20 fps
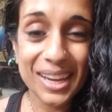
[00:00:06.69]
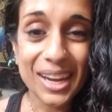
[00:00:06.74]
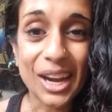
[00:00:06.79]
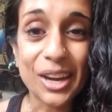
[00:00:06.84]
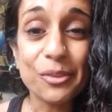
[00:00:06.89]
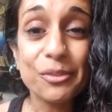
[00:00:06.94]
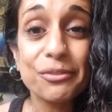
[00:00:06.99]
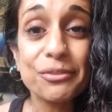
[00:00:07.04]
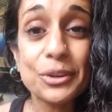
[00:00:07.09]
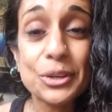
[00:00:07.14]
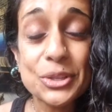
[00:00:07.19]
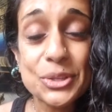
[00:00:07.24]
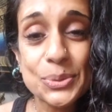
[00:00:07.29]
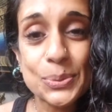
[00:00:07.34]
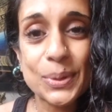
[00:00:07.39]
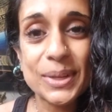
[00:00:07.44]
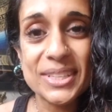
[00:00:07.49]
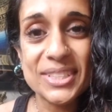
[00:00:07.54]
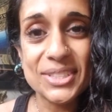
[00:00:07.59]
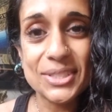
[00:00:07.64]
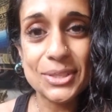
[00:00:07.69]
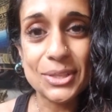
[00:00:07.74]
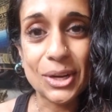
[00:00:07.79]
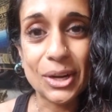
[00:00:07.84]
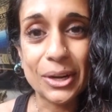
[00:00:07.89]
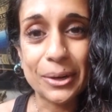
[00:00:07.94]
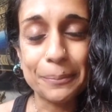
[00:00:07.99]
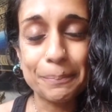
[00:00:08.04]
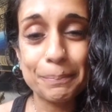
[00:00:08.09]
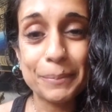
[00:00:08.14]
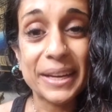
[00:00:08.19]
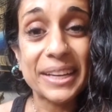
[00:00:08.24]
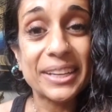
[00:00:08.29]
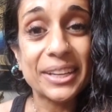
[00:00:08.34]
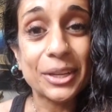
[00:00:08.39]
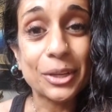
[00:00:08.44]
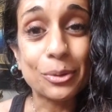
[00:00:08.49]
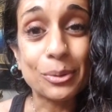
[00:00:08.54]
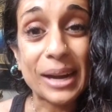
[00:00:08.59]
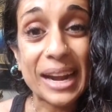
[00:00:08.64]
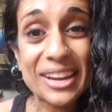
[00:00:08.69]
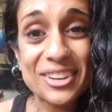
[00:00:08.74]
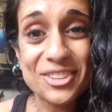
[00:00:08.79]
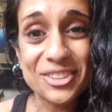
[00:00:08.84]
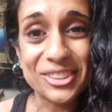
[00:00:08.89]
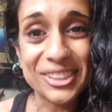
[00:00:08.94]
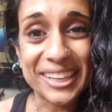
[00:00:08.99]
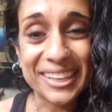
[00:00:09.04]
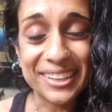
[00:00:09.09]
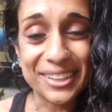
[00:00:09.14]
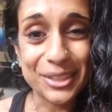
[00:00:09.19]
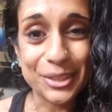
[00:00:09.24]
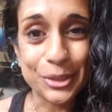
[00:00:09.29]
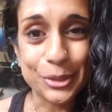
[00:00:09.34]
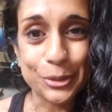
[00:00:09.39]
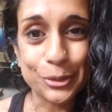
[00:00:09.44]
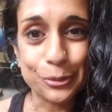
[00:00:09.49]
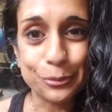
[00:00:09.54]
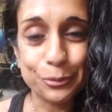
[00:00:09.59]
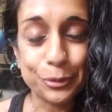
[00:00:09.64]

I first want to start by congratulating you